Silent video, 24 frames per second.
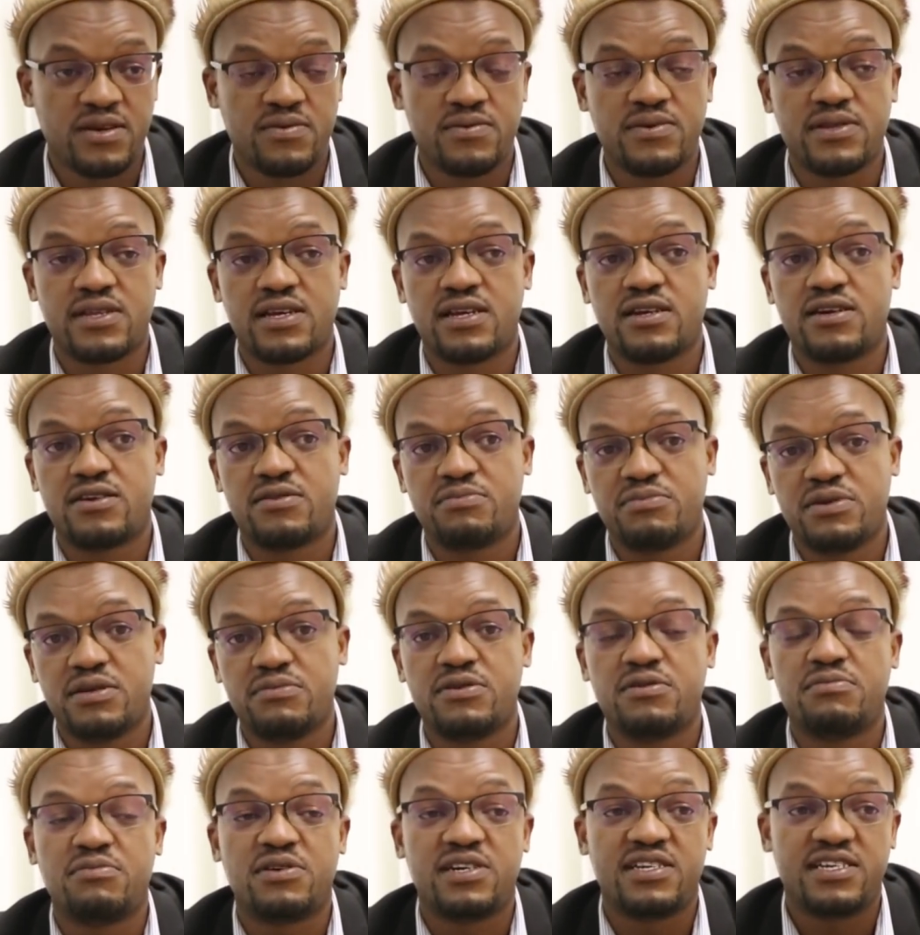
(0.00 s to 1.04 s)
with a lot of
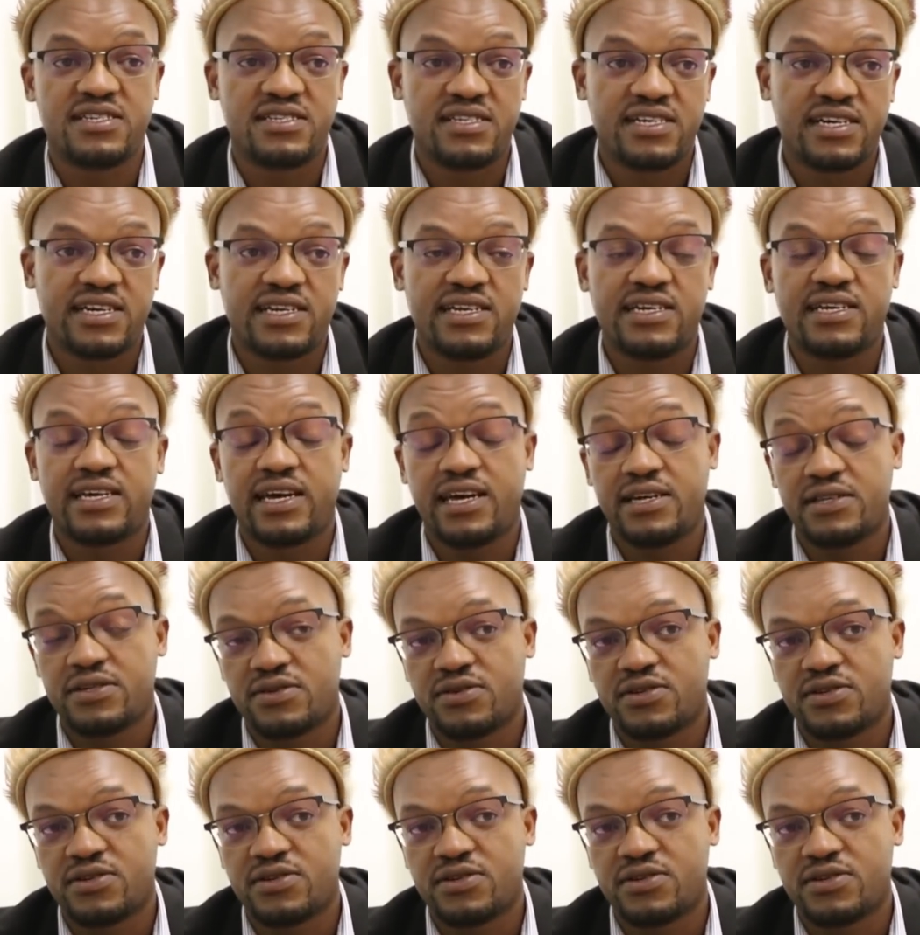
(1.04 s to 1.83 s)
people politically and